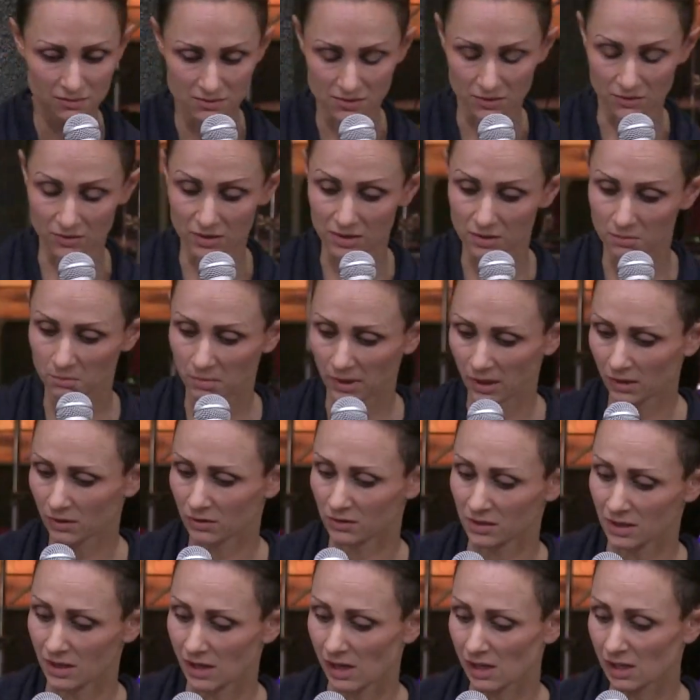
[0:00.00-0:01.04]
turn them back
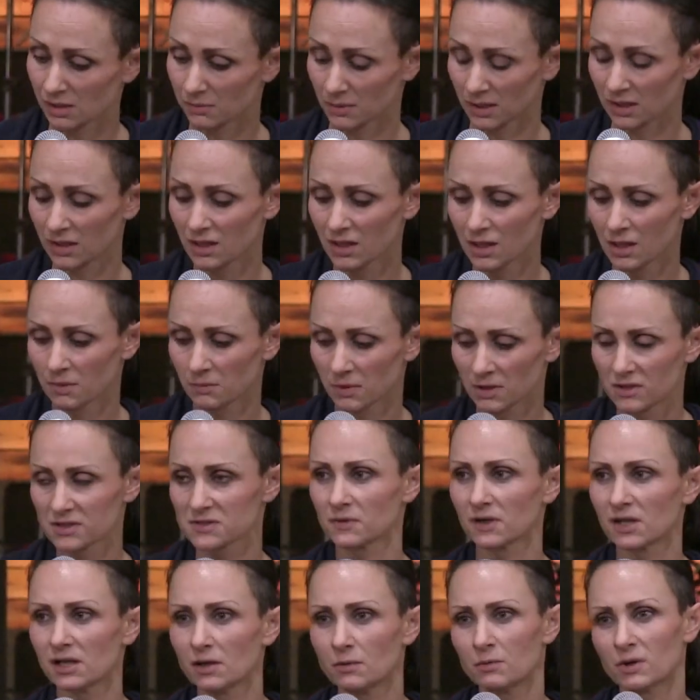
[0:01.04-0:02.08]
on the enemy. Because
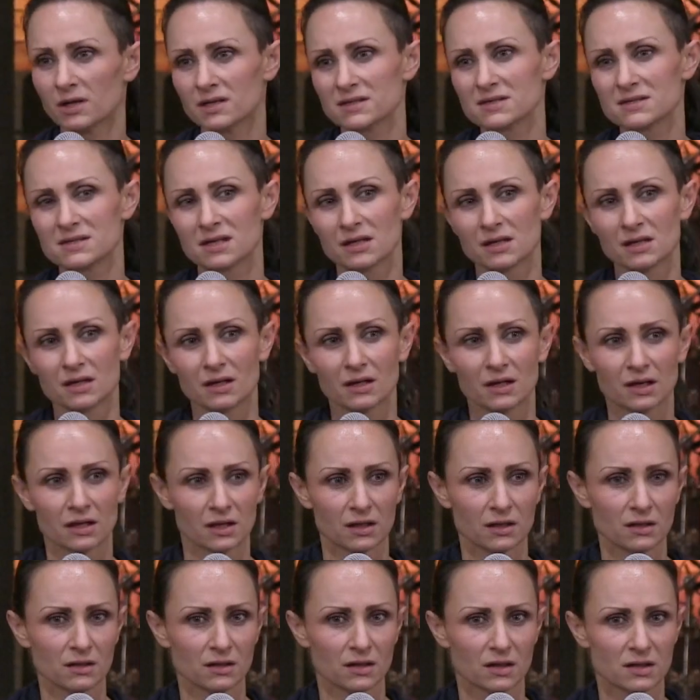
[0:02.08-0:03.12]
what he wants
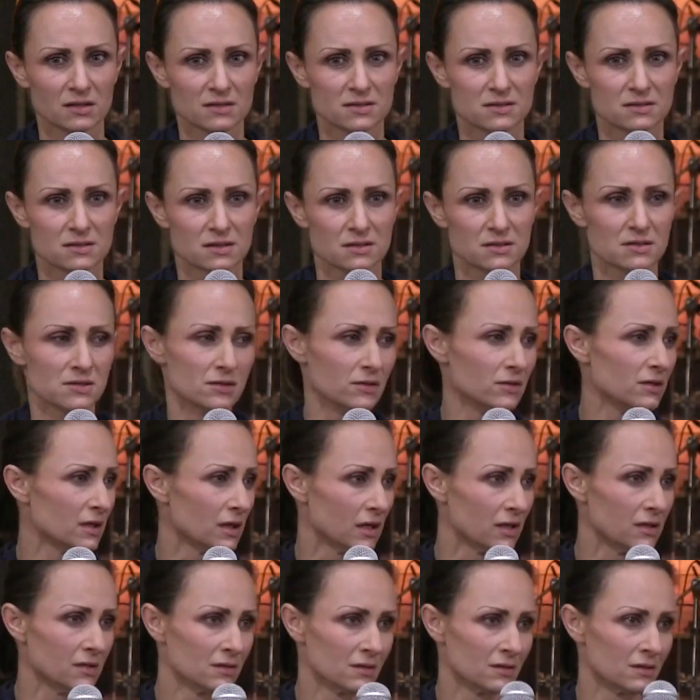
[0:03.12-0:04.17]
technically is
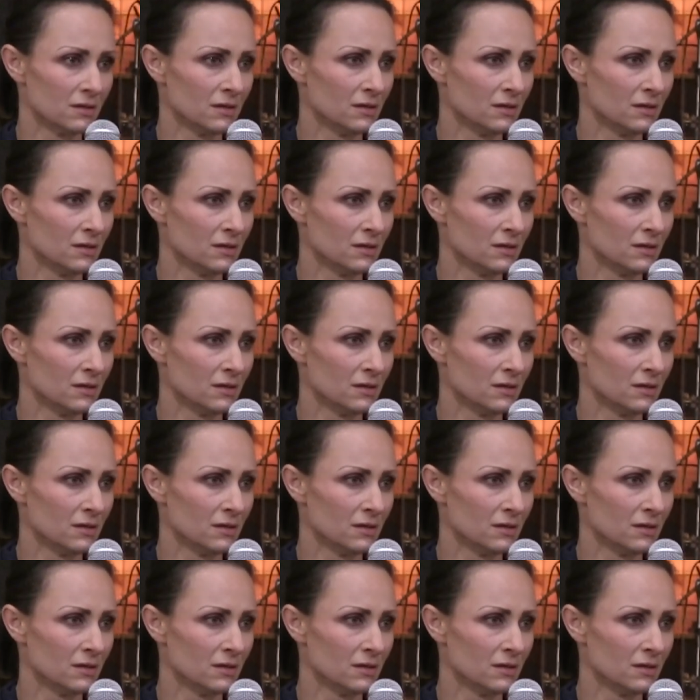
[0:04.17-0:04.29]
disunity.